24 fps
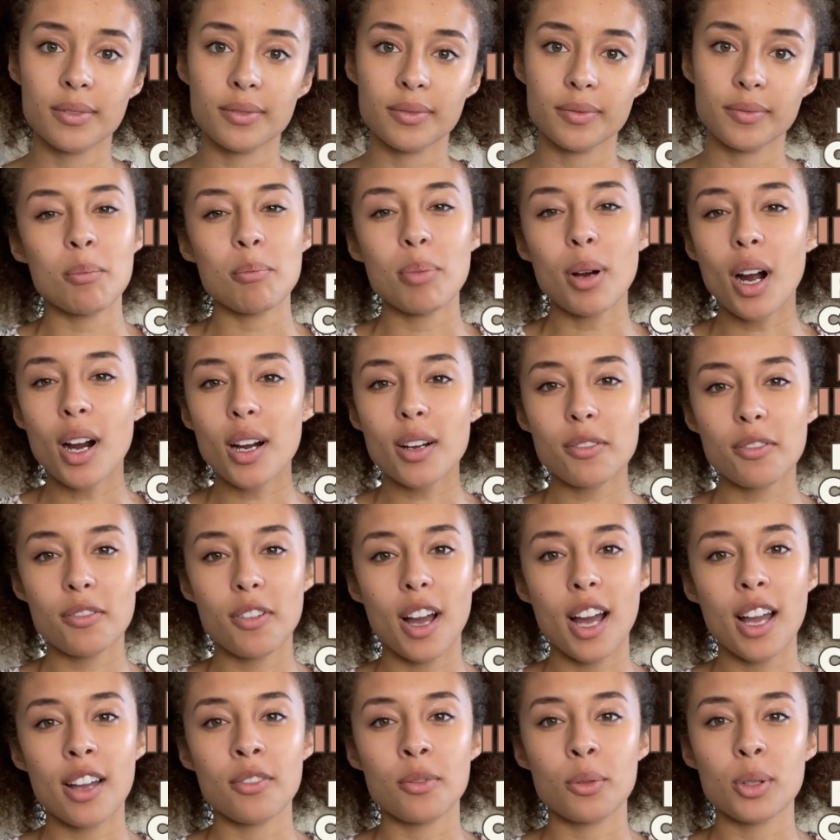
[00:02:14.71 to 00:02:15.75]
In part
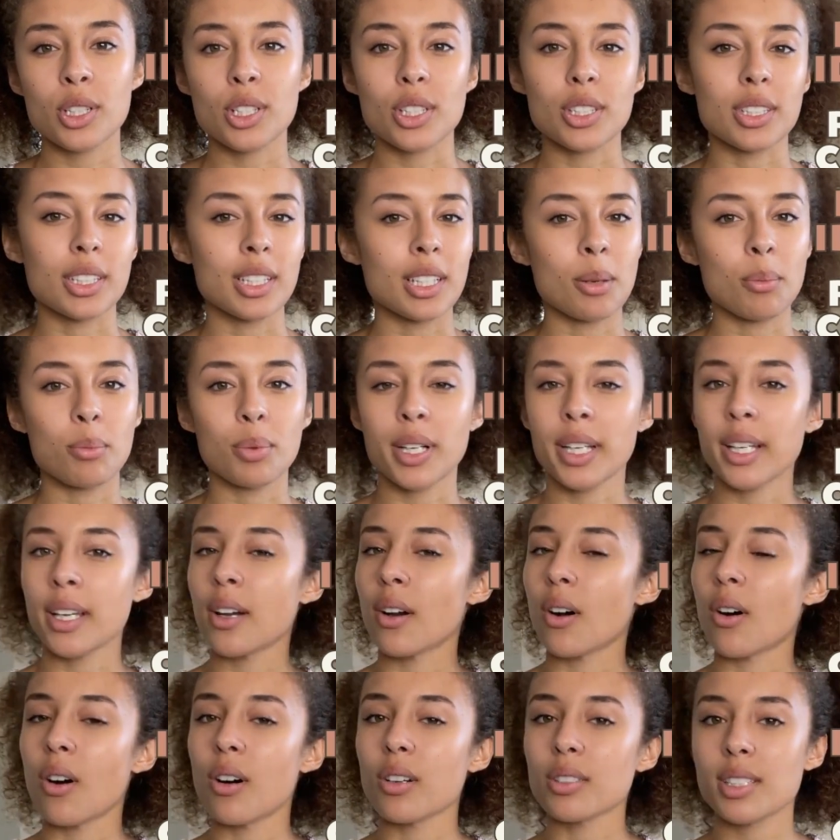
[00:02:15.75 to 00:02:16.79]
5, we're just going to bring it
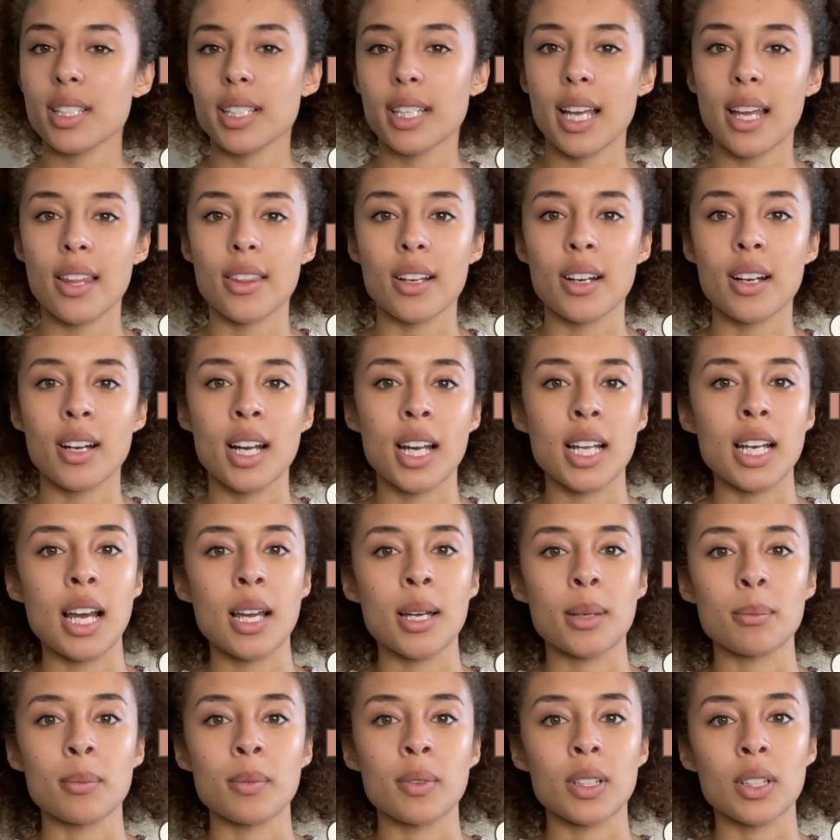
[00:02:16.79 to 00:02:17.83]
all together, and
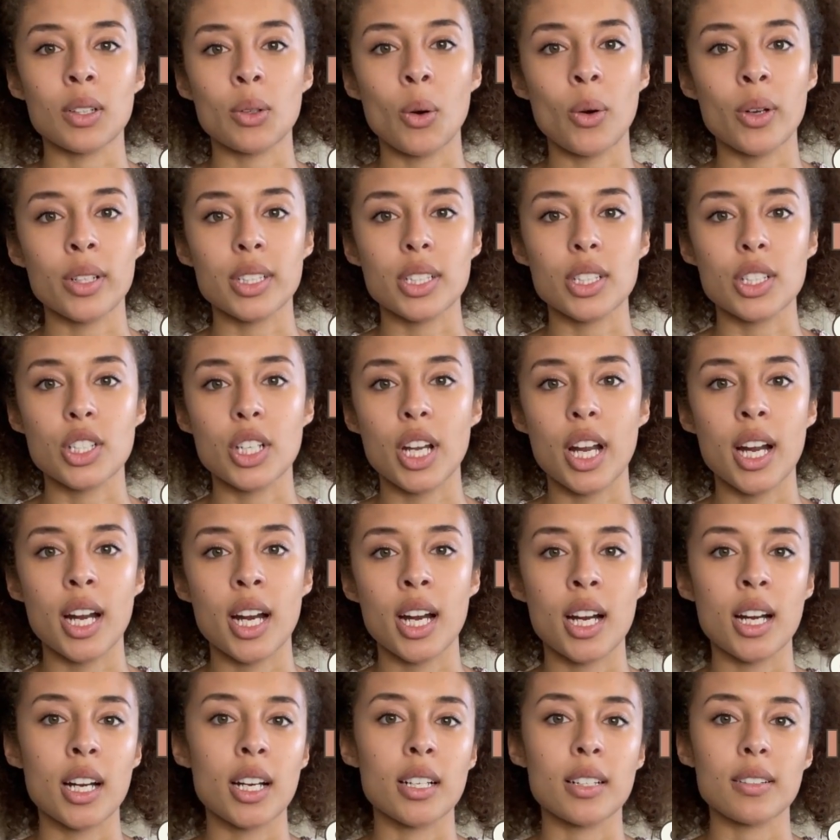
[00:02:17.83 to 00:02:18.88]
I'm going to
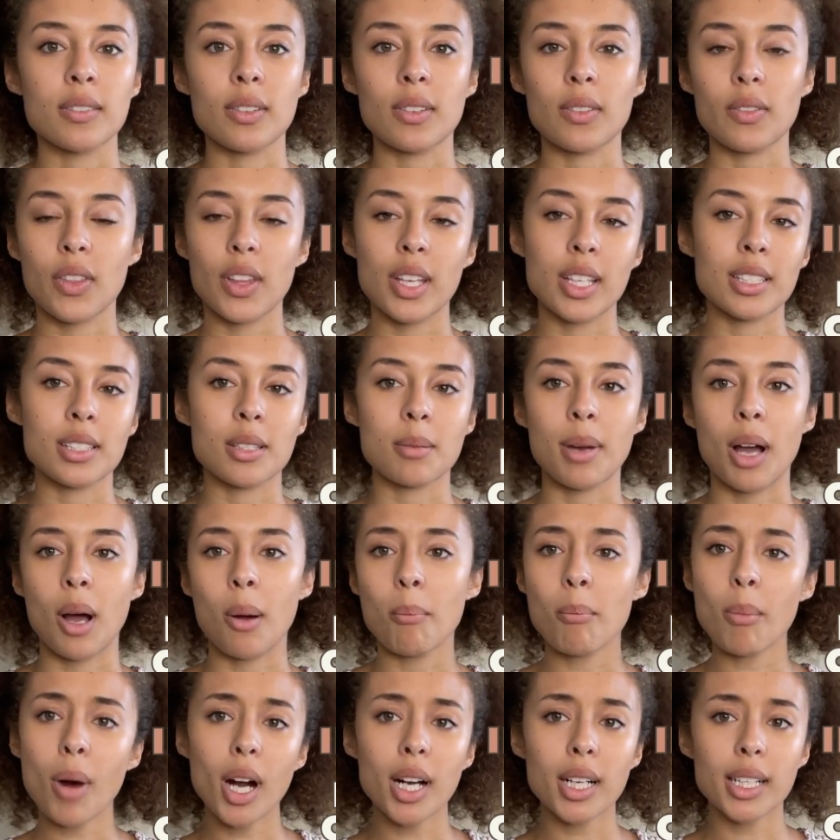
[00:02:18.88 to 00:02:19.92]
share things about
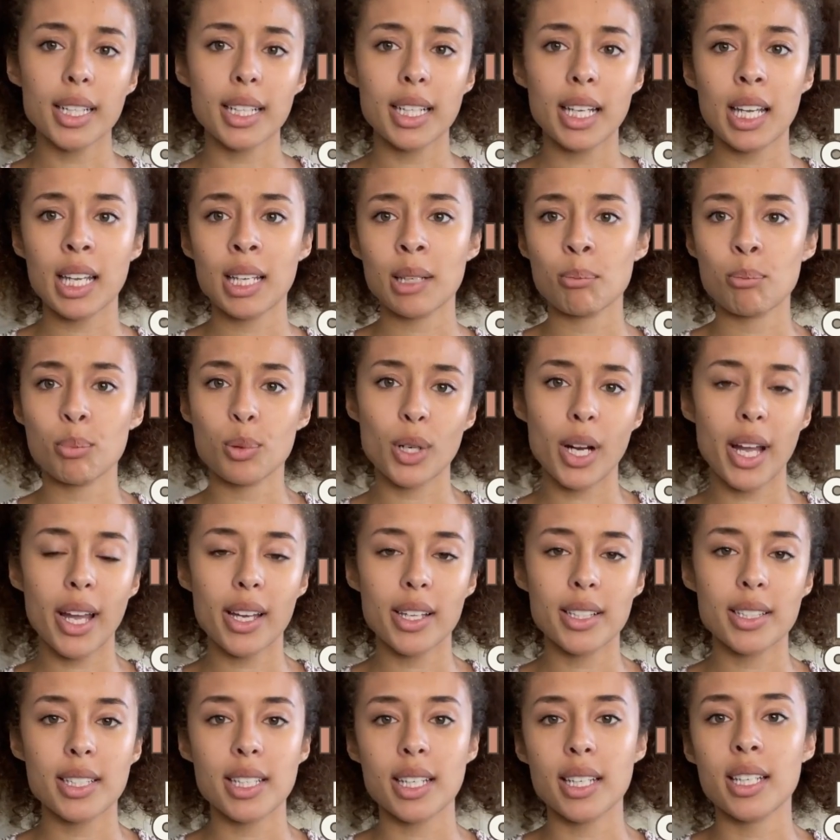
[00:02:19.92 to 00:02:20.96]
marketing,
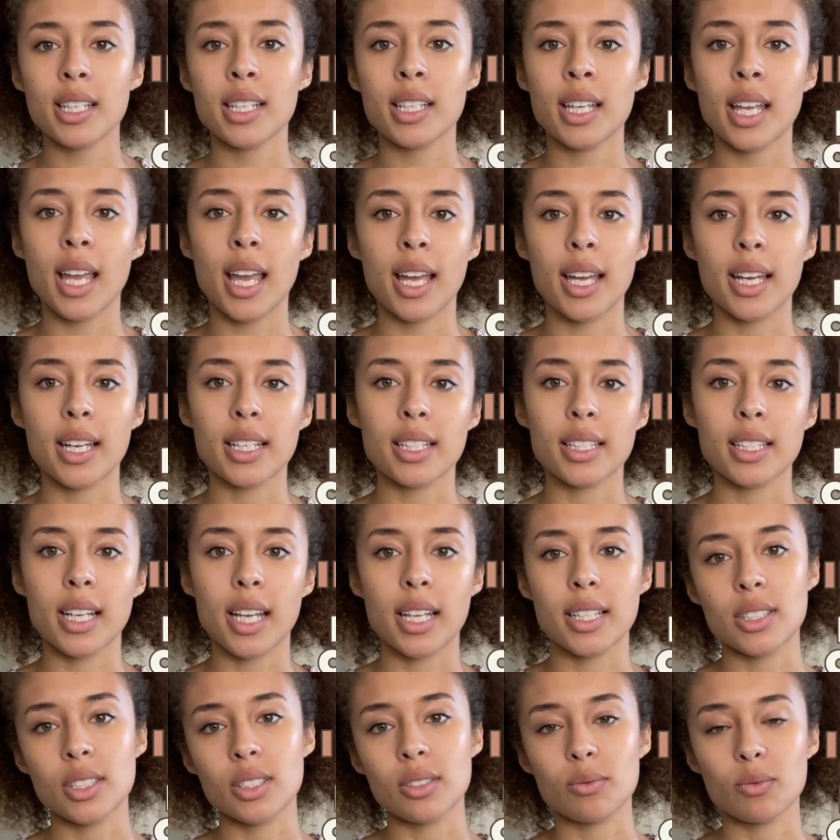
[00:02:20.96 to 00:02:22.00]
branding,
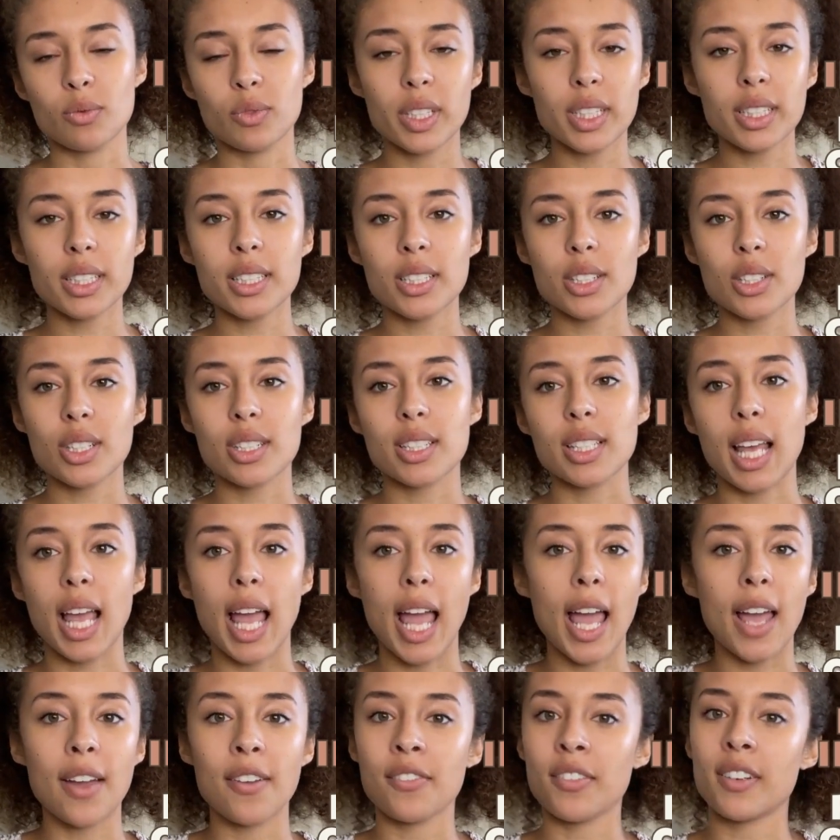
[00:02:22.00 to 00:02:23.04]
and really just
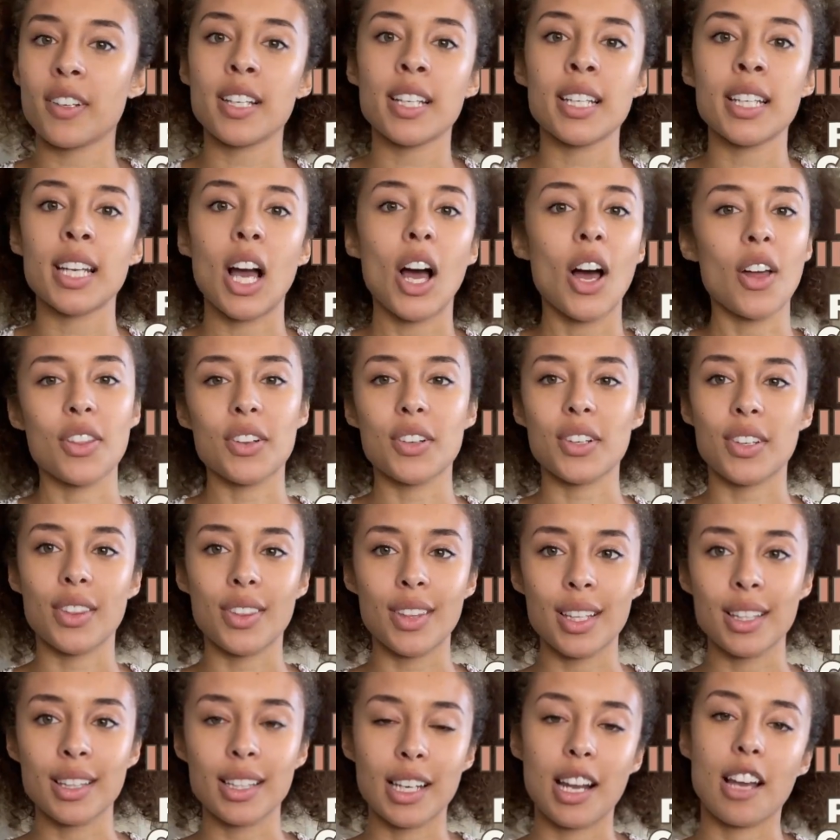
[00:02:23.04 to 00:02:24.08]
every other
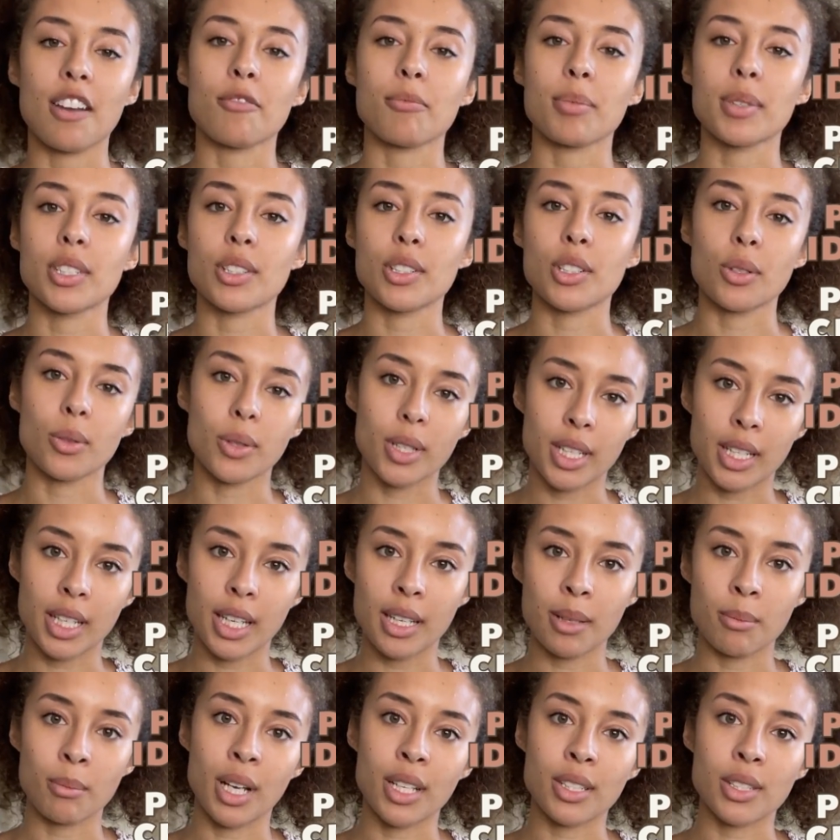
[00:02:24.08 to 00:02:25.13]
thing that I've been doing
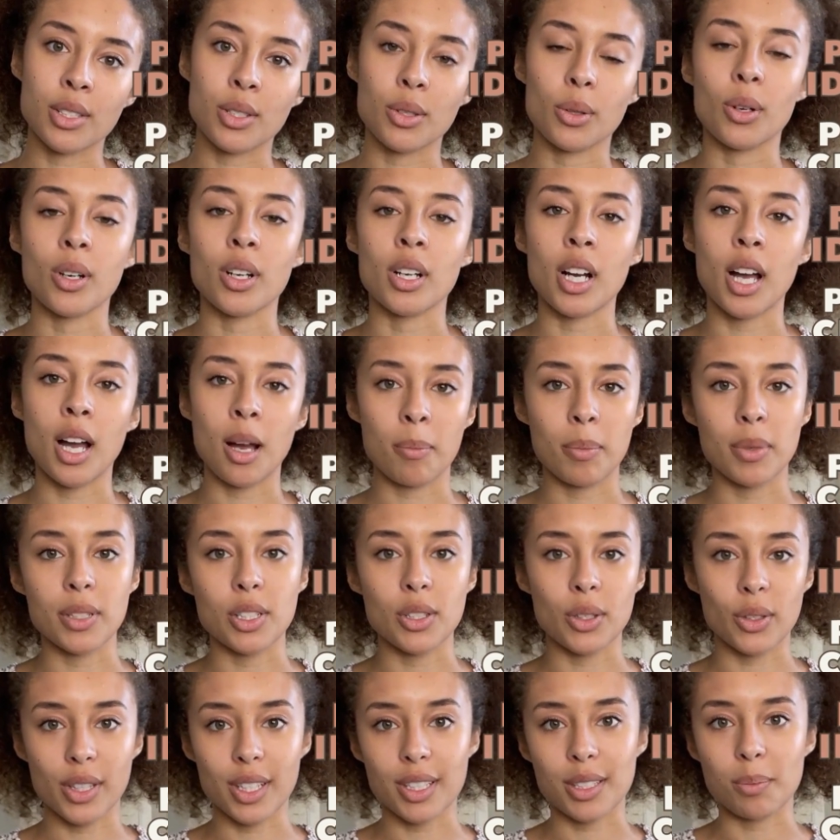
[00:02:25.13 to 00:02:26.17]
in my store up
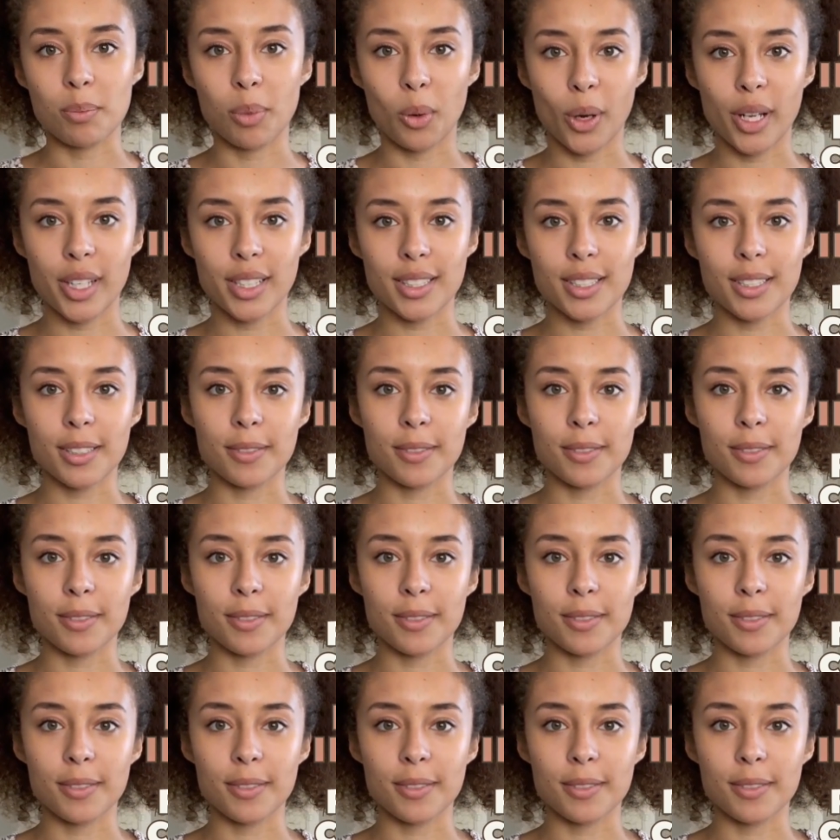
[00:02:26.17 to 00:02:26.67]
until this point.